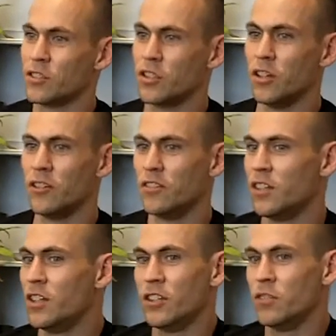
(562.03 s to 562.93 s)
So
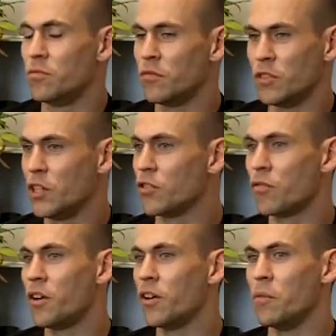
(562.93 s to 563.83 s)
these are
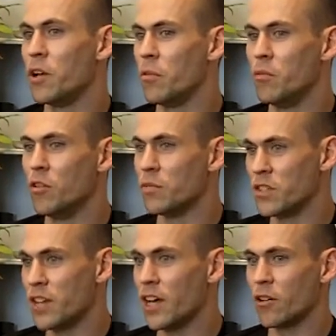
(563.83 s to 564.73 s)
fundamental
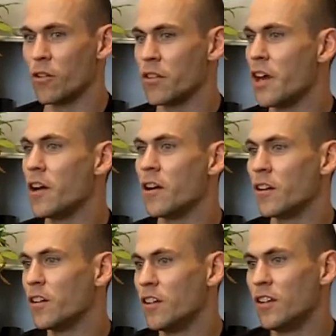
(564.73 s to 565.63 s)
movements that are
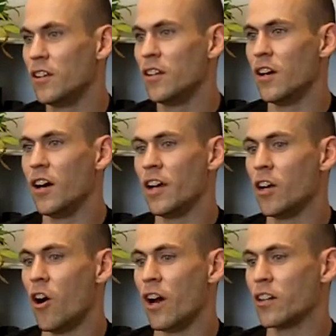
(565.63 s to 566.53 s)
there
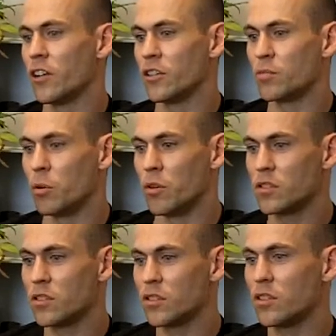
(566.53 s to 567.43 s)
in all athletic
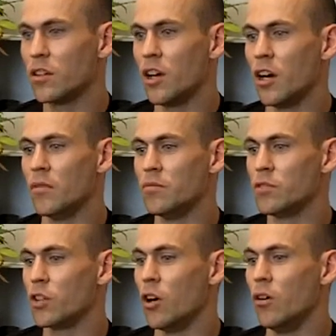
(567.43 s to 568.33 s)
sports.
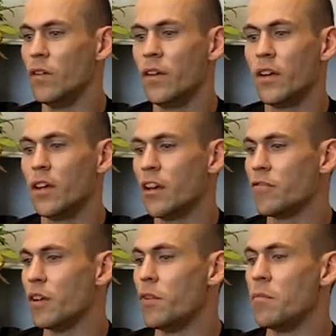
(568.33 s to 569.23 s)
So
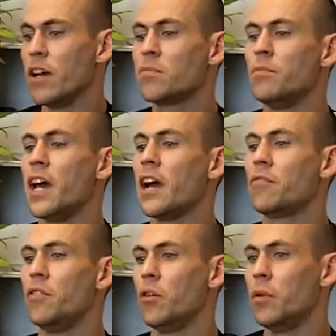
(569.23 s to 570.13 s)
if it makes
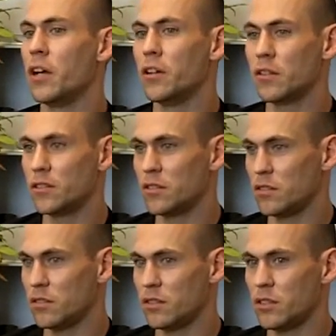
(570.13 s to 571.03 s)
dad feel better,
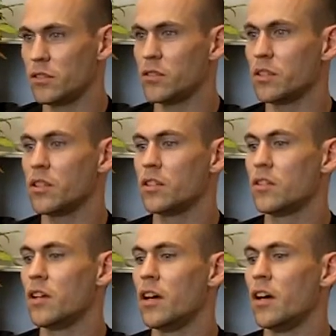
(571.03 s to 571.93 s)

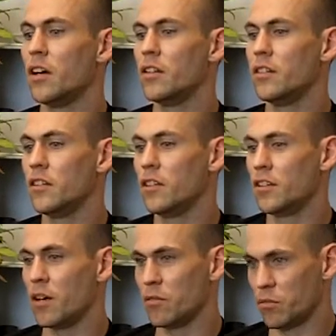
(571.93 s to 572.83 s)
that
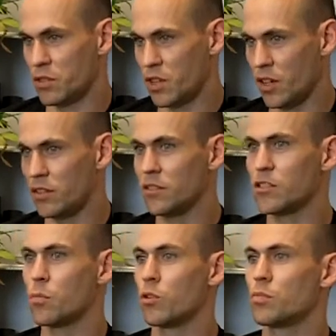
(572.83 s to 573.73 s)
we say
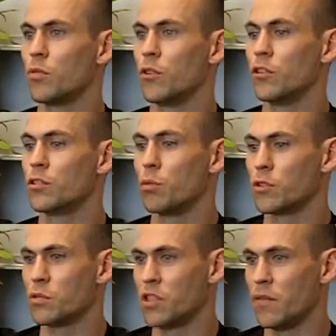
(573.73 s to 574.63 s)
sports
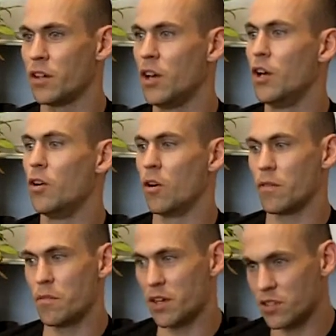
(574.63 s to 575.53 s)
specific, or
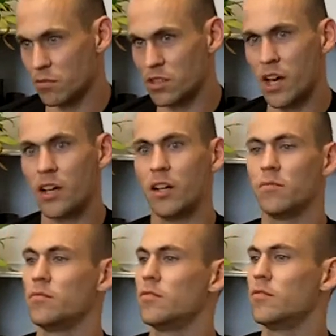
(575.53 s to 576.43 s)
if it makes them sign up,